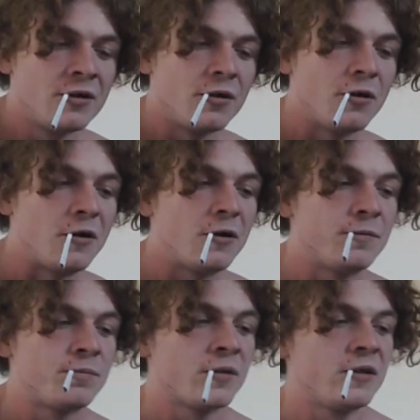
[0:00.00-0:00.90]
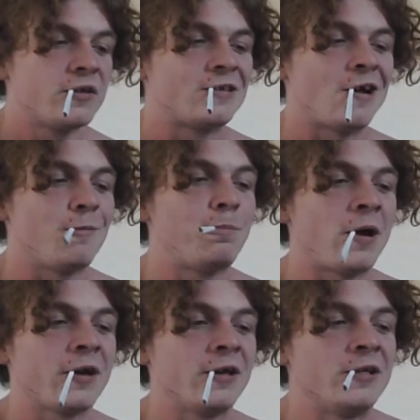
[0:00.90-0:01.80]
or start
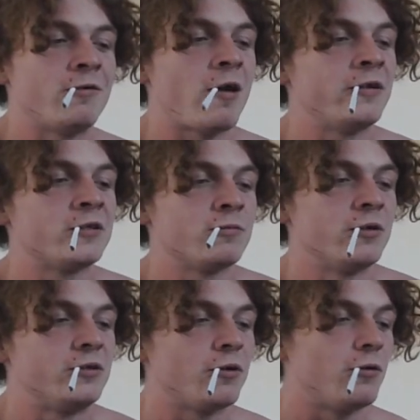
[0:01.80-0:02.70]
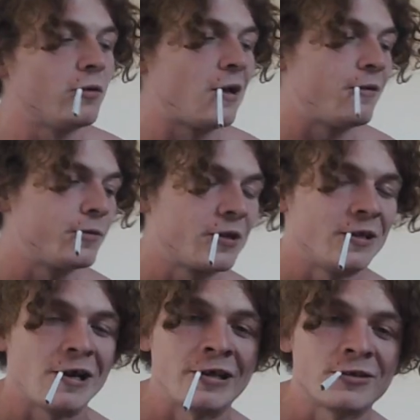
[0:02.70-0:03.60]
banging your head into a door like fucking
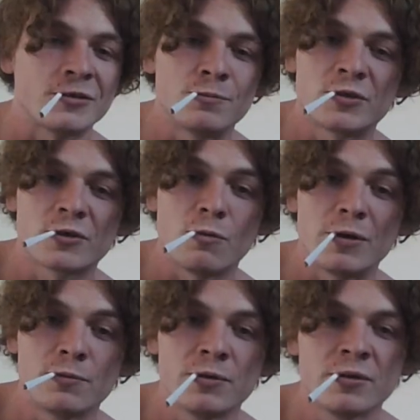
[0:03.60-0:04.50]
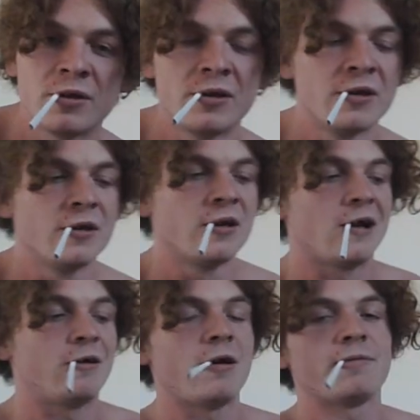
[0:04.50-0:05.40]
handsome Squidward.
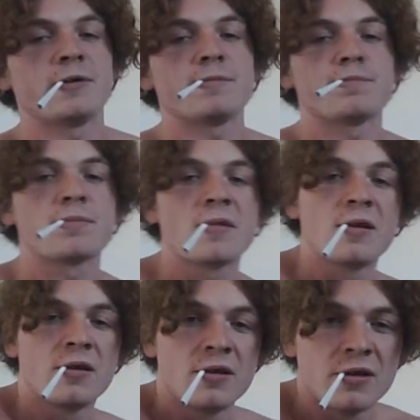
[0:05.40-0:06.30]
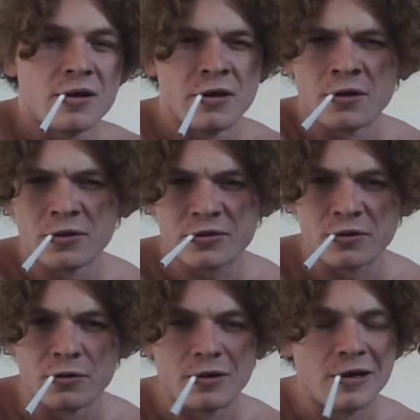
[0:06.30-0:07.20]
However, and
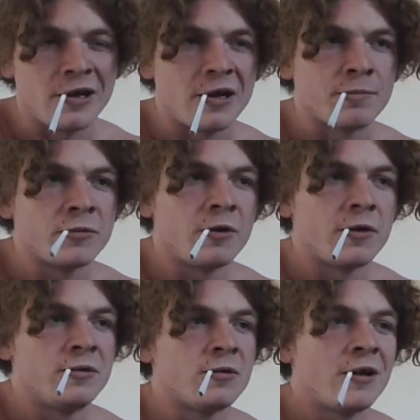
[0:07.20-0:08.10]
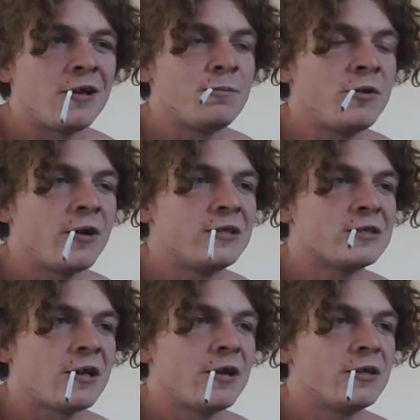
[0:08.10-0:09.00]
also, I'm not
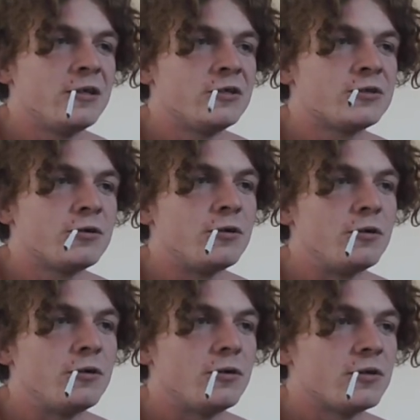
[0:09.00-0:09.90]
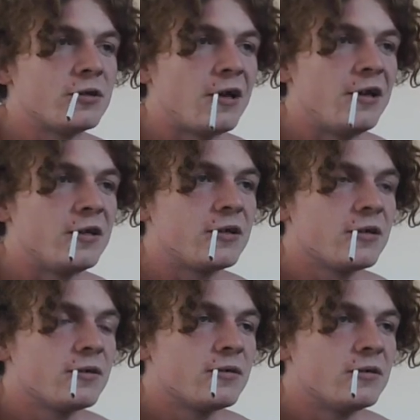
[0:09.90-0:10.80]
entirely sure like
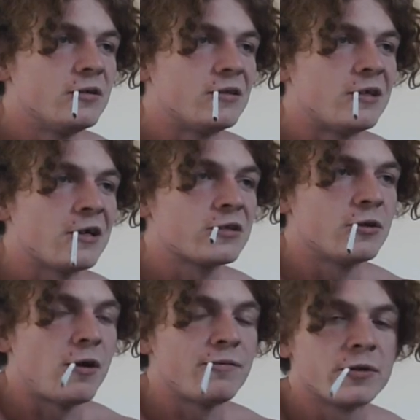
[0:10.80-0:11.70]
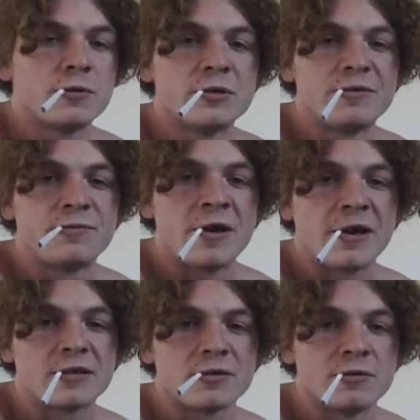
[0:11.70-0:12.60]
that's going to have a good
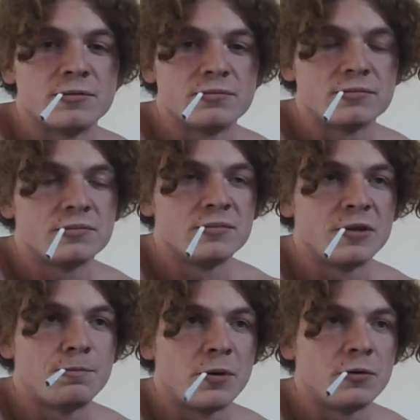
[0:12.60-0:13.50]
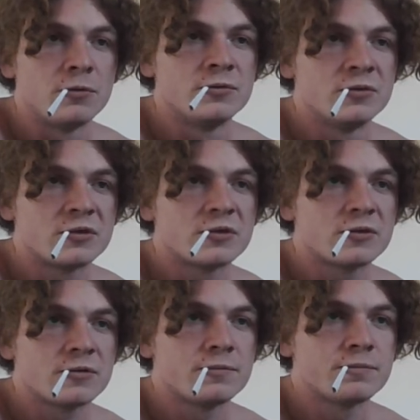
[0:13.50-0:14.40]
effect on the bones